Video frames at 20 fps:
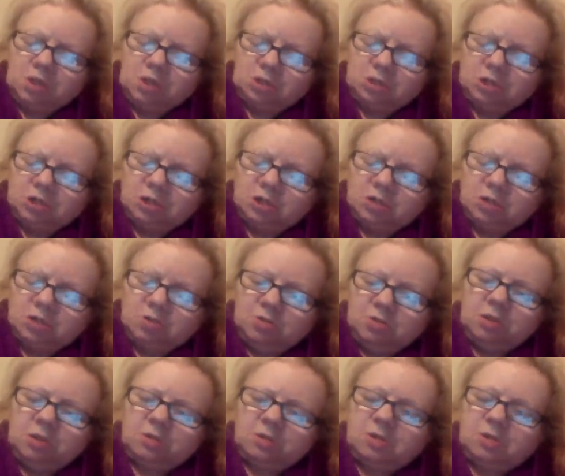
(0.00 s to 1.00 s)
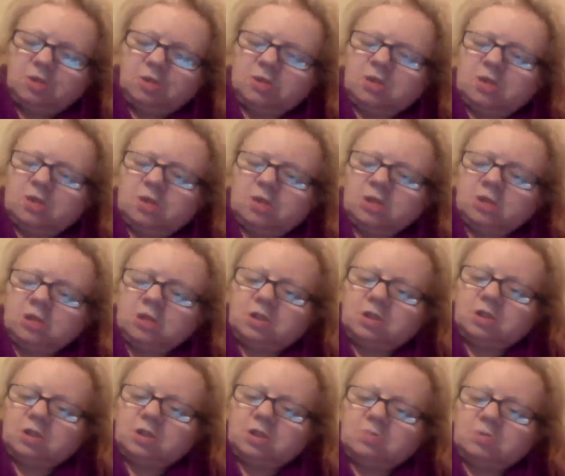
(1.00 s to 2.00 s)
do with thousands of others
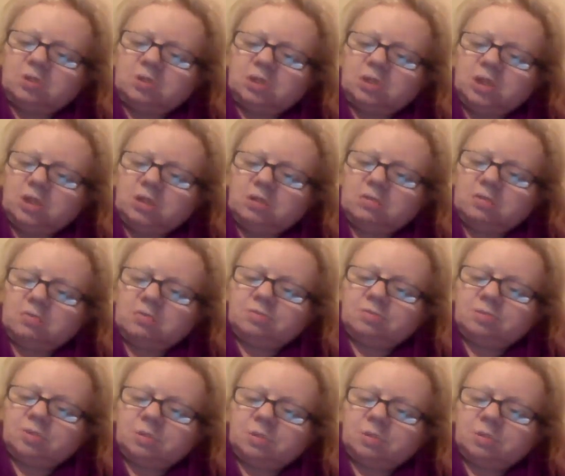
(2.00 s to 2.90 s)
like myself,